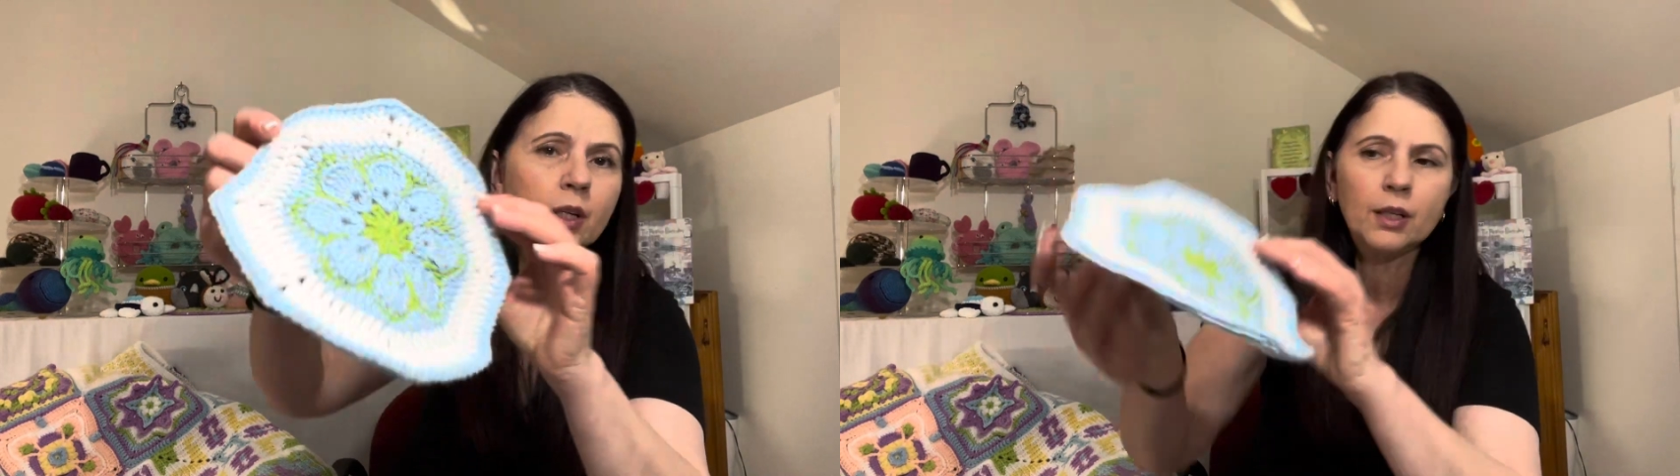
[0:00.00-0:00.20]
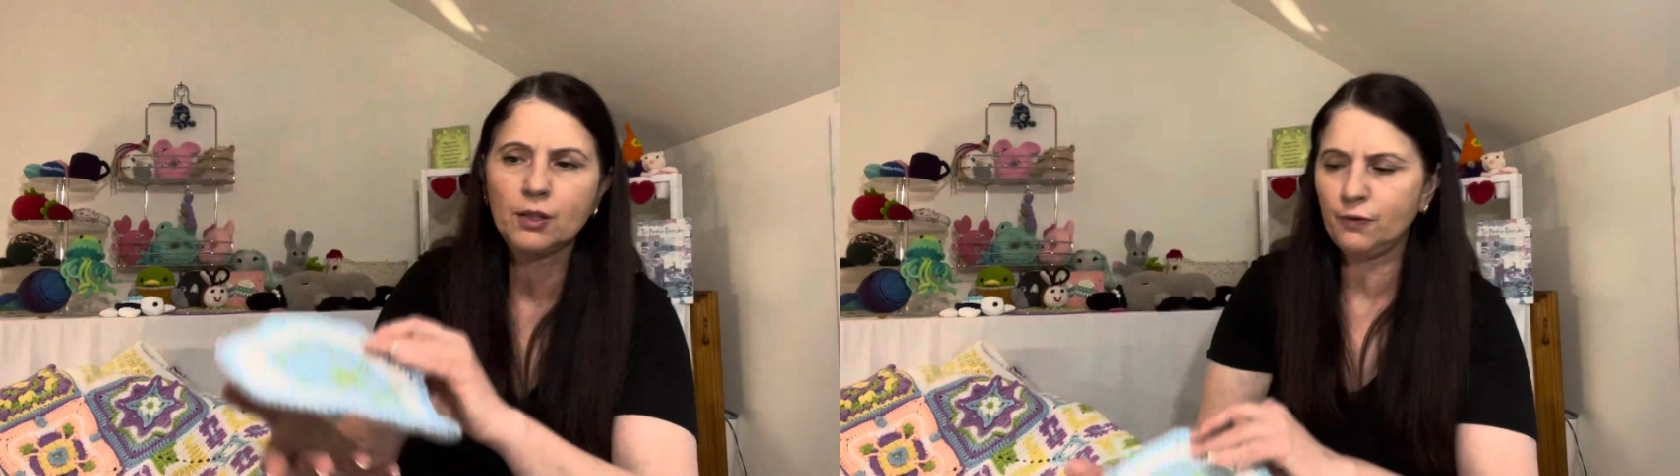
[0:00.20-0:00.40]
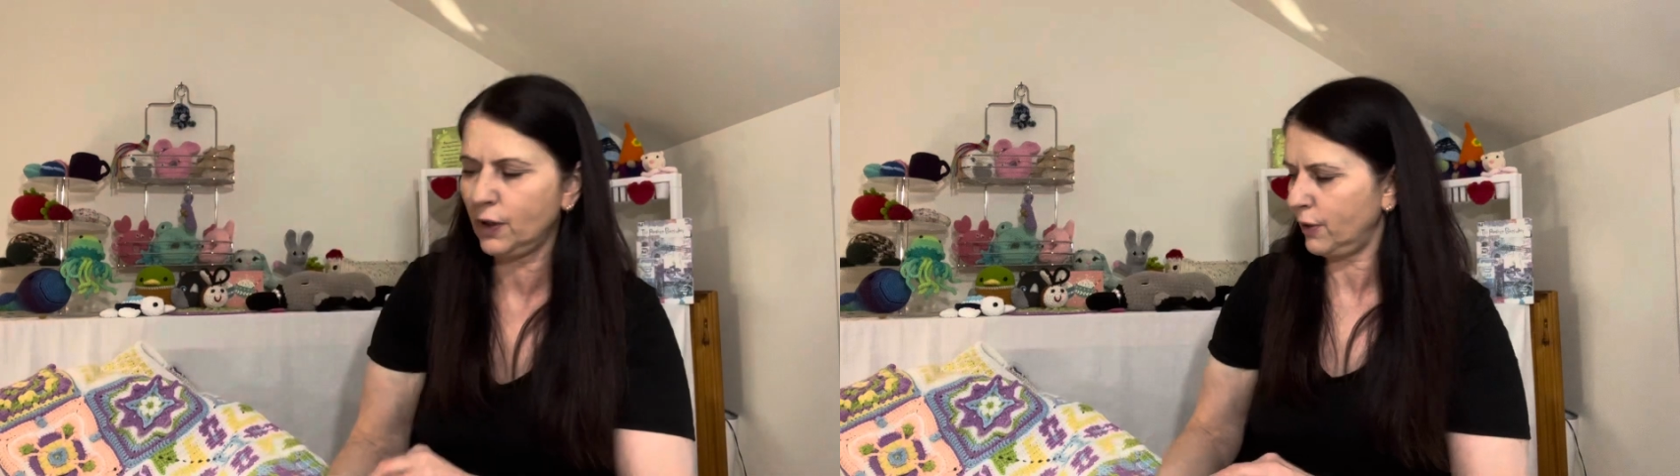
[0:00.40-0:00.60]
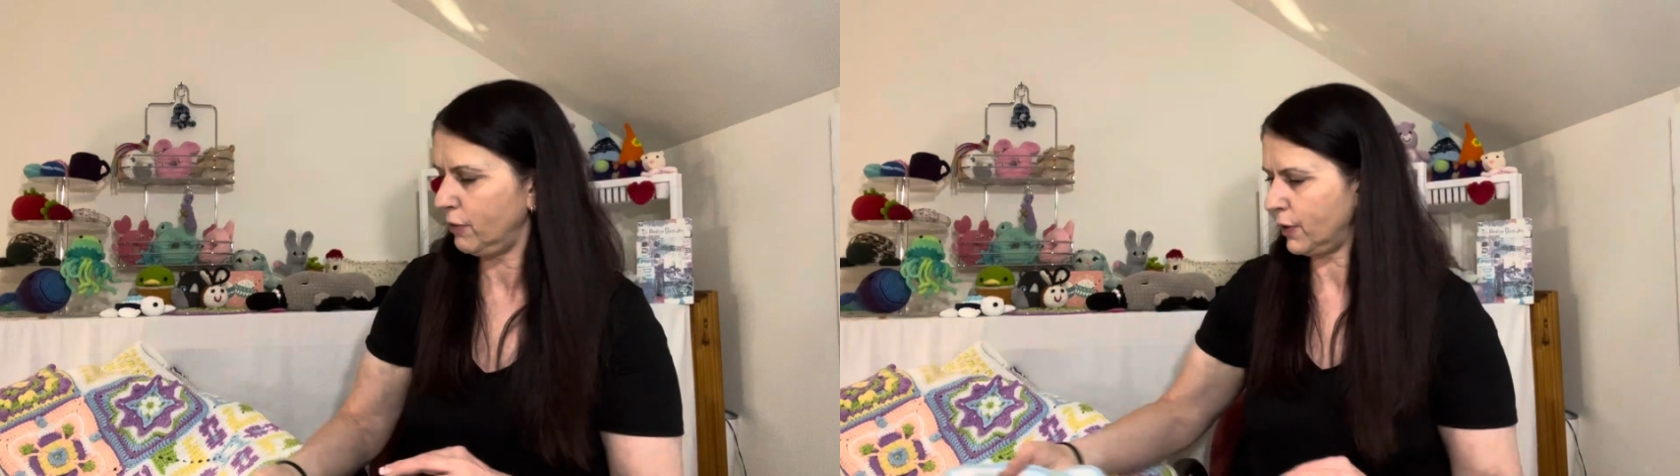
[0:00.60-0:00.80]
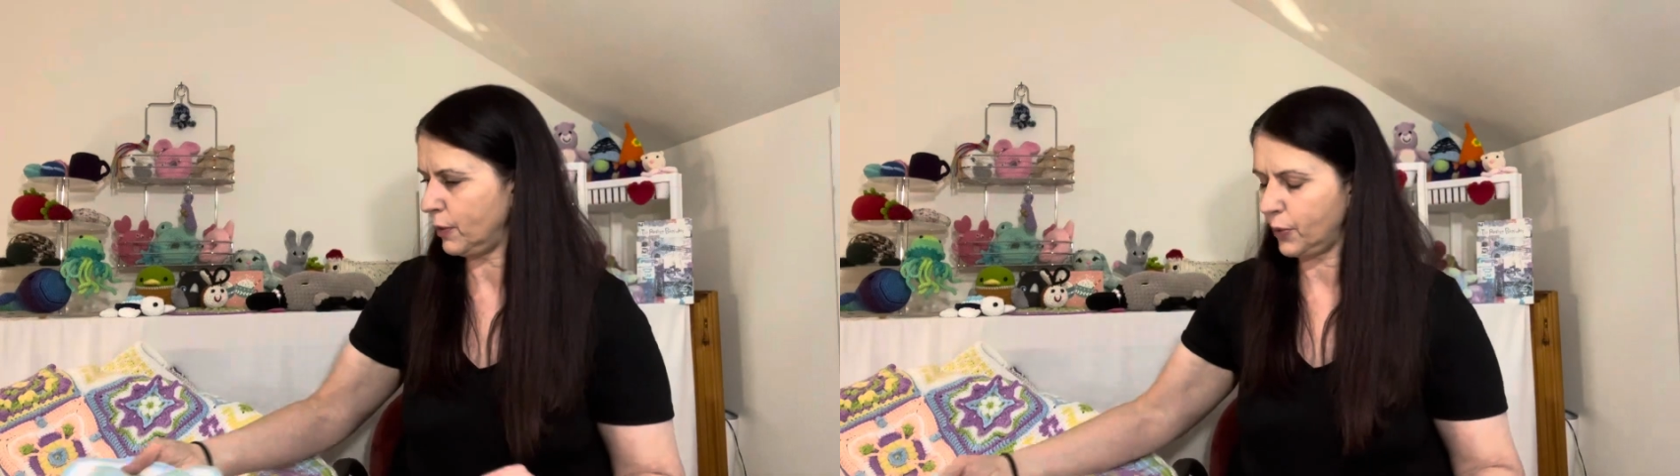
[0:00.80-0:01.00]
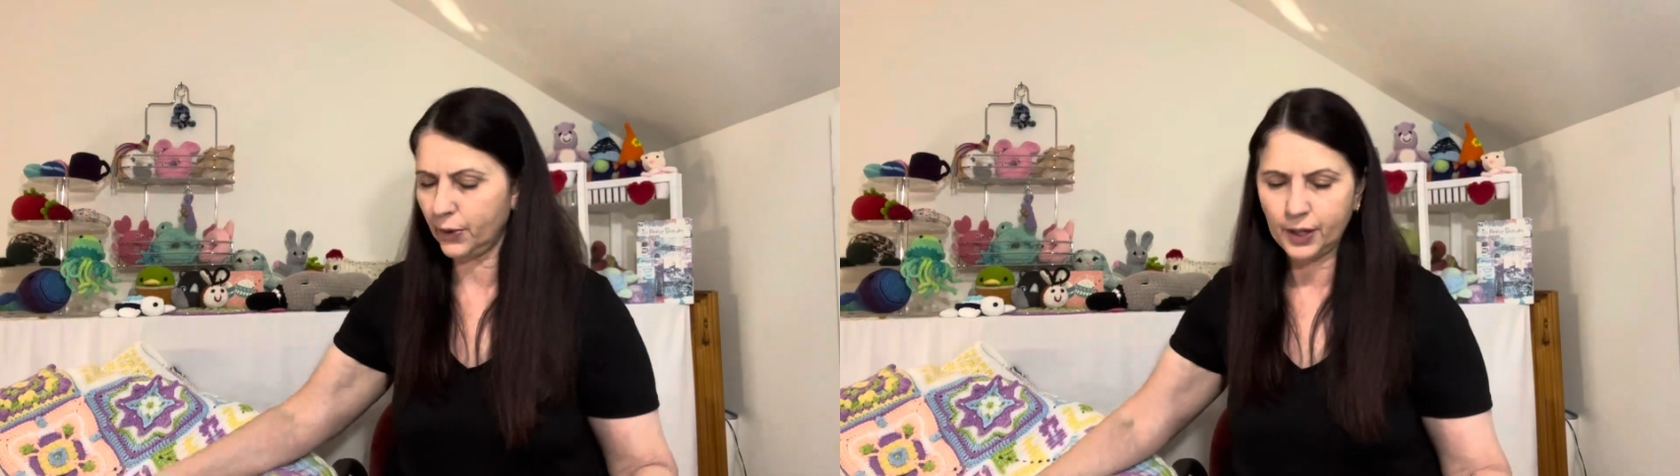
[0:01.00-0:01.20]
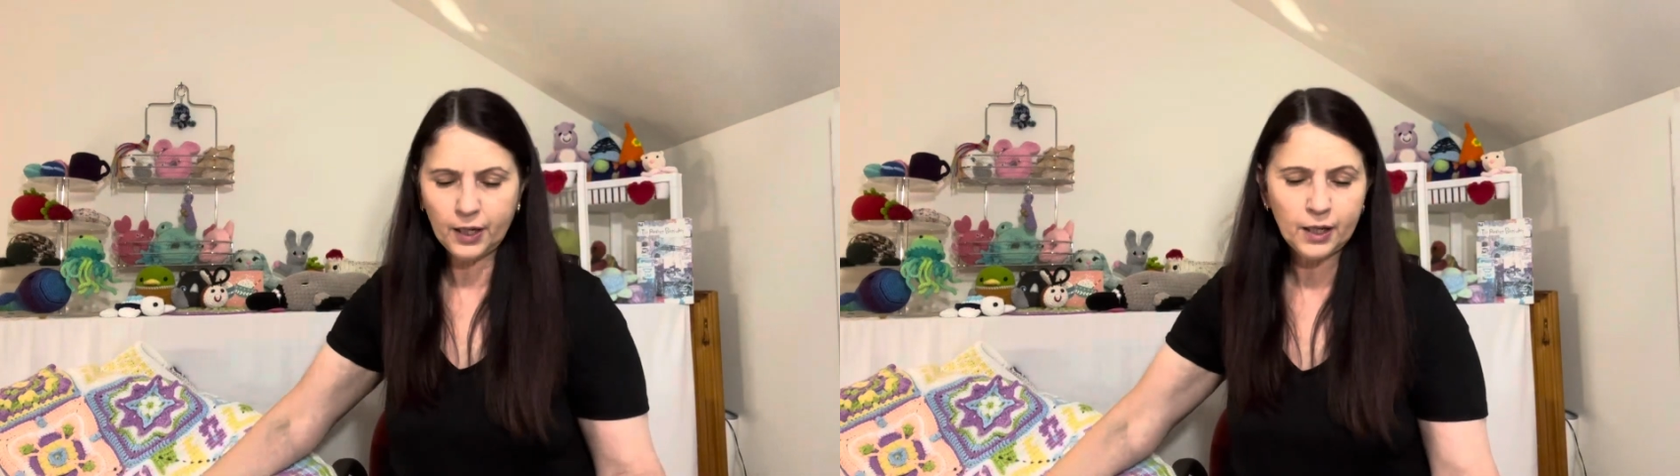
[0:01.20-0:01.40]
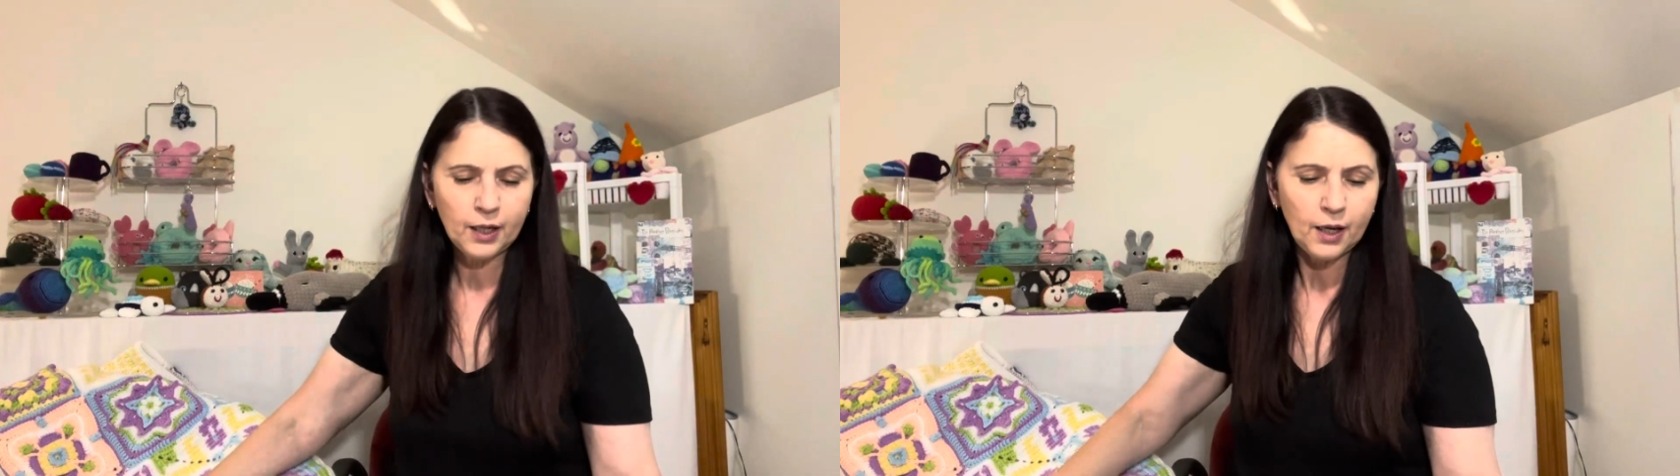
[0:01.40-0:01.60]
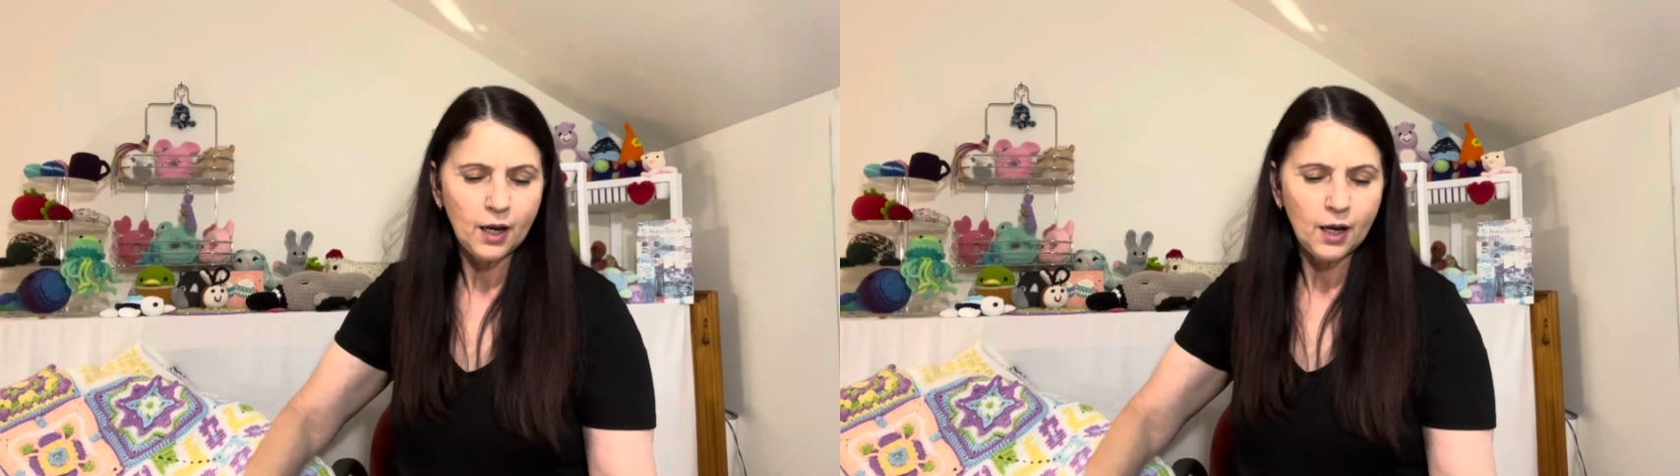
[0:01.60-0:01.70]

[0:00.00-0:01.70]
It's very, very pretty.